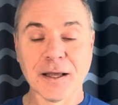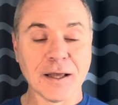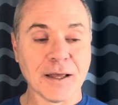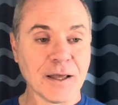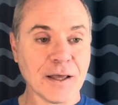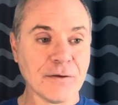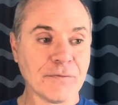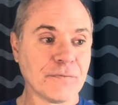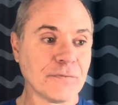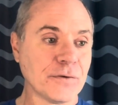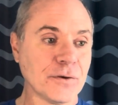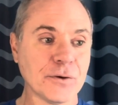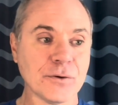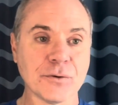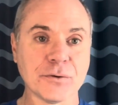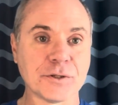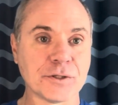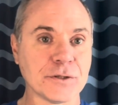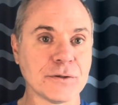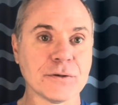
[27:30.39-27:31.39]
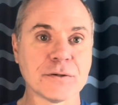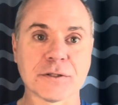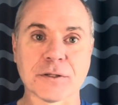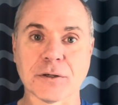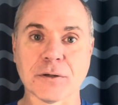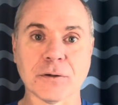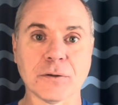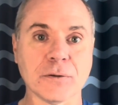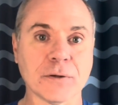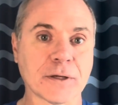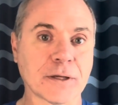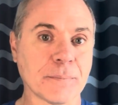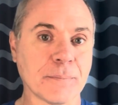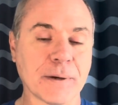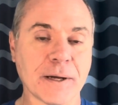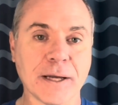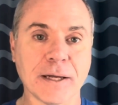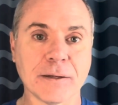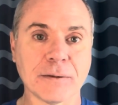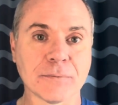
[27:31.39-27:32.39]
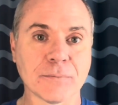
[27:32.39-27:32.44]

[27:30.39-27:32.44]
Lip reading: If you choose to go look at my